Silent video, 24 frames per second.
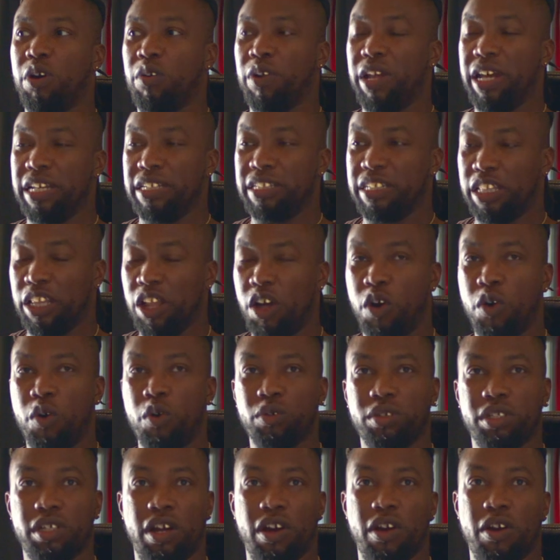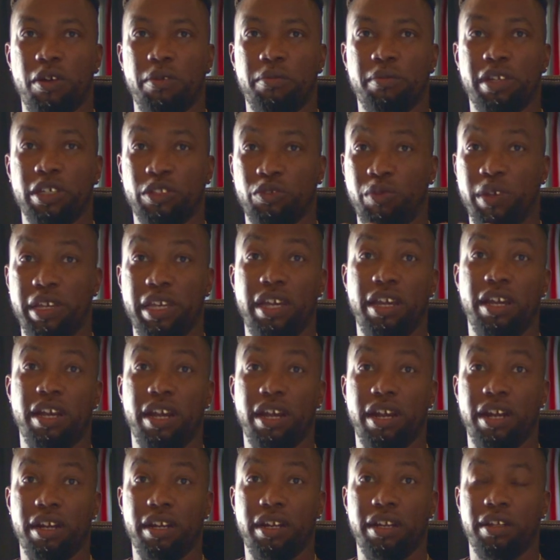know, that's long term because we mm-hmm.
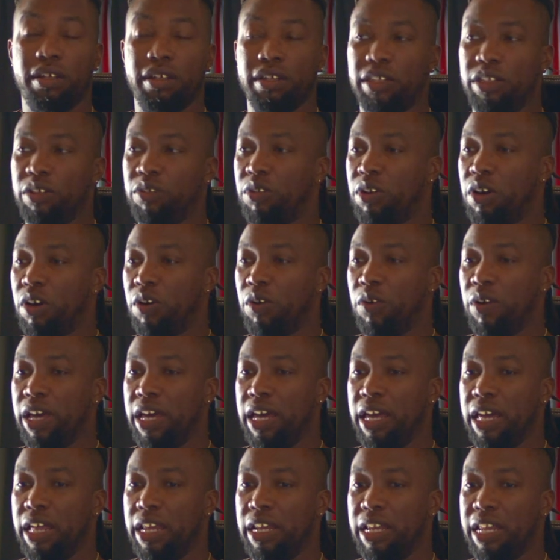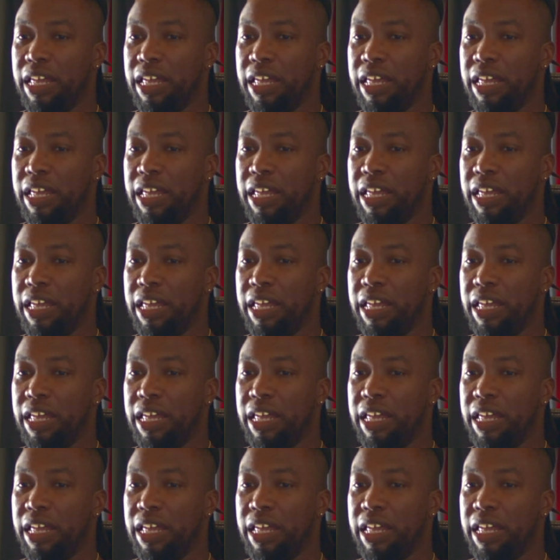here, you know, and